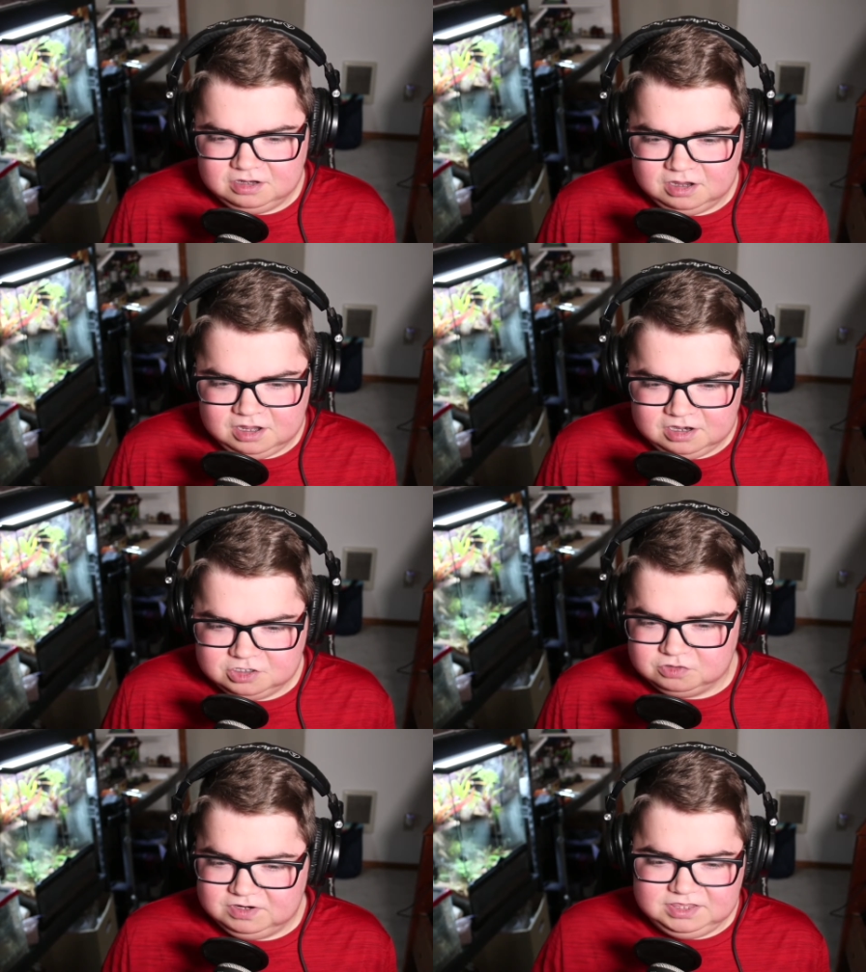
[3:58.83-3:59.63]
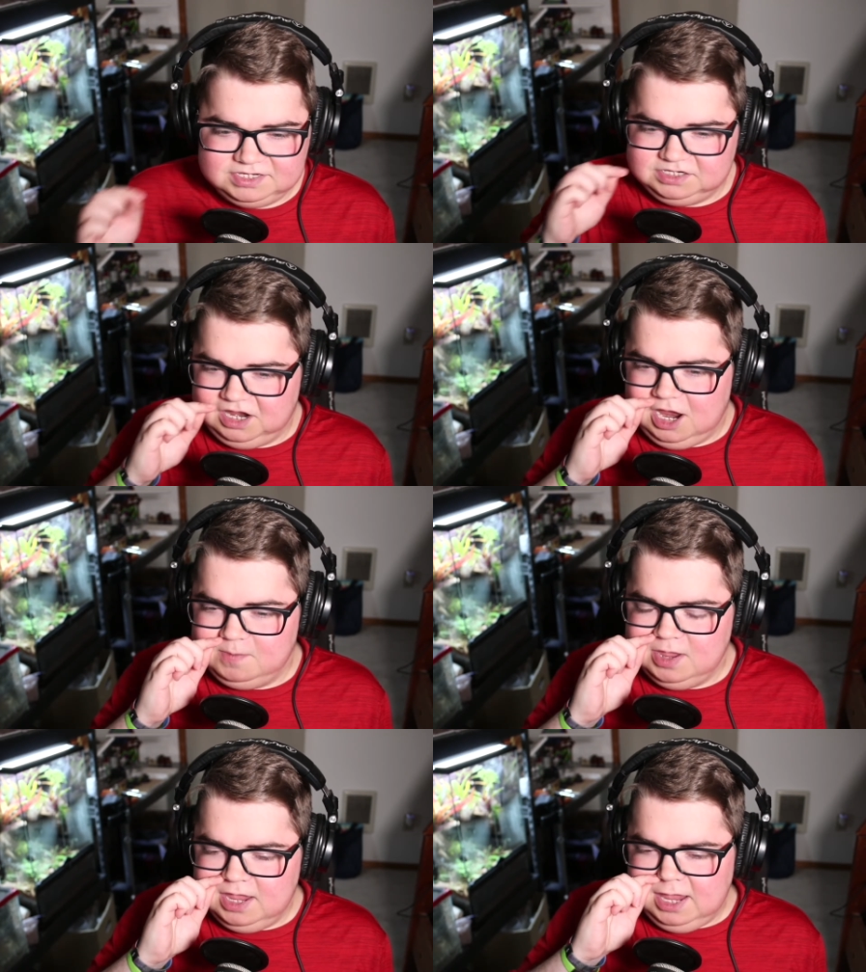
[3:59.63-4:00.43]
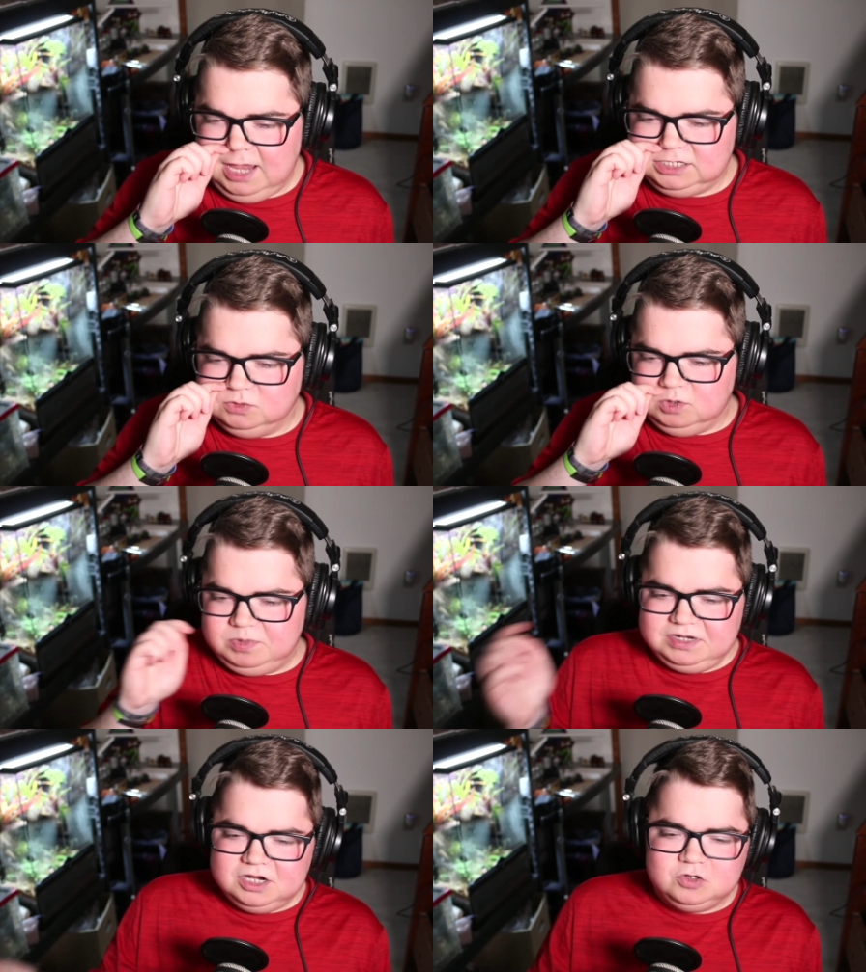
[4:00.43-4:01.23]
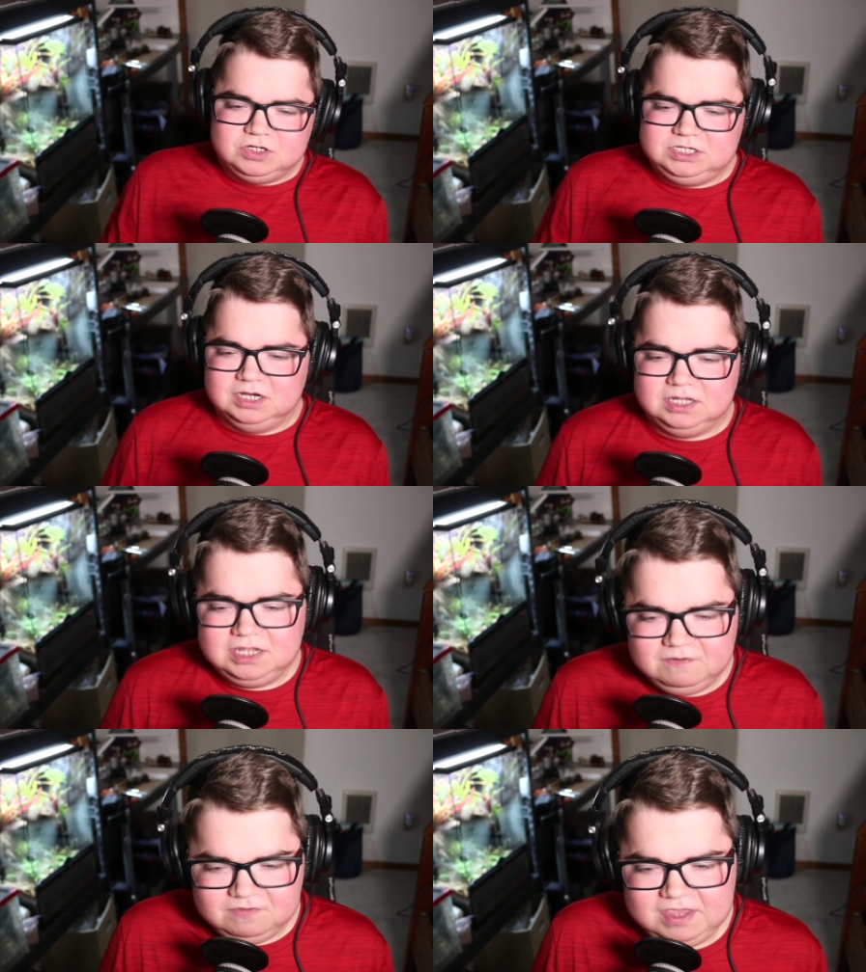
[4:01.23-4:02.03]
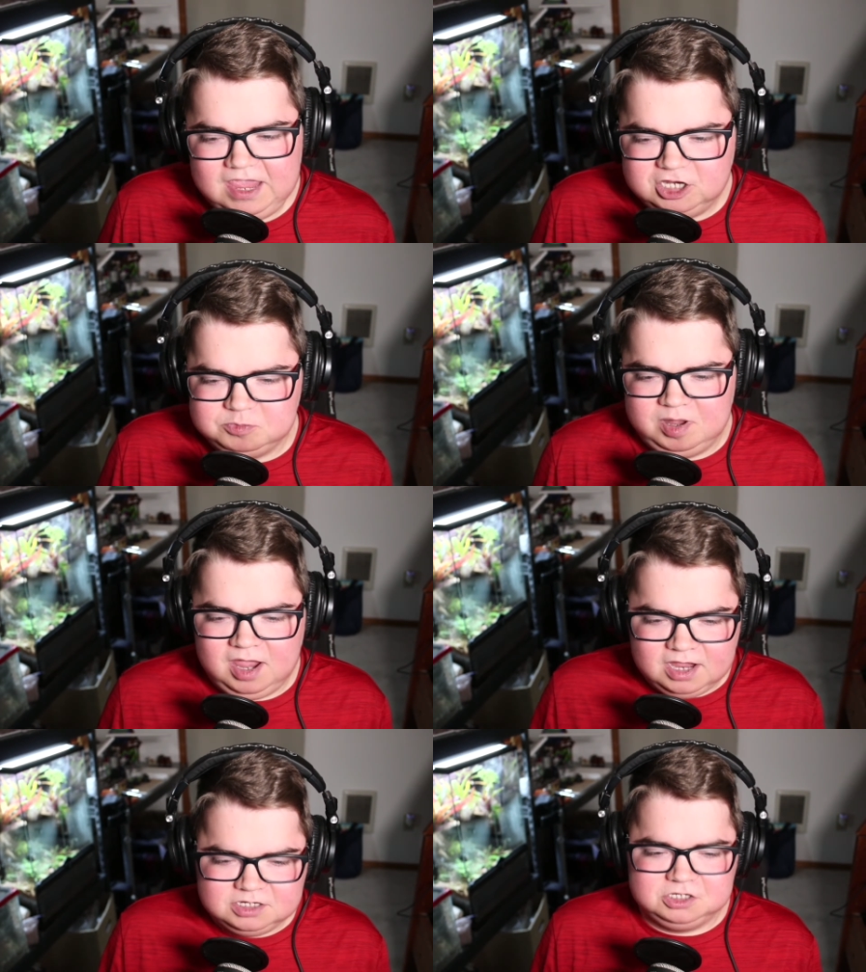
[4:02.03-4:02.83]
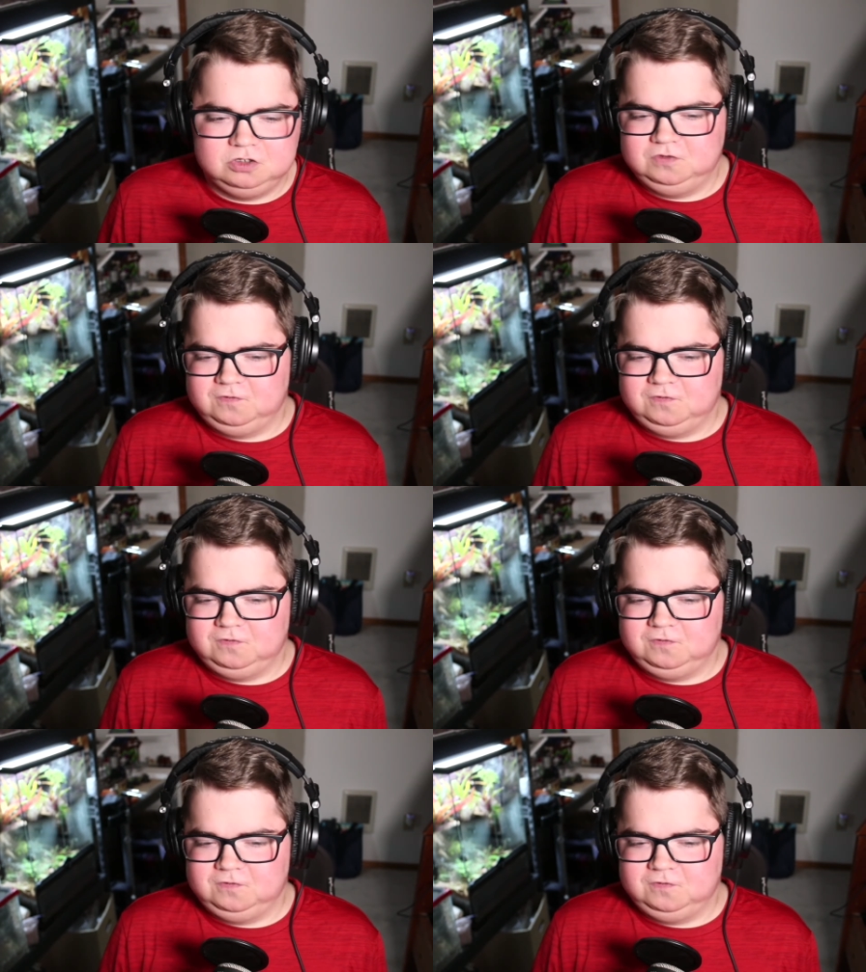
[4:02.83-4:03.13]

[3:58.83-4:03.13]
uh, during this time, as it would be dangerous to leave the eggs behind to search for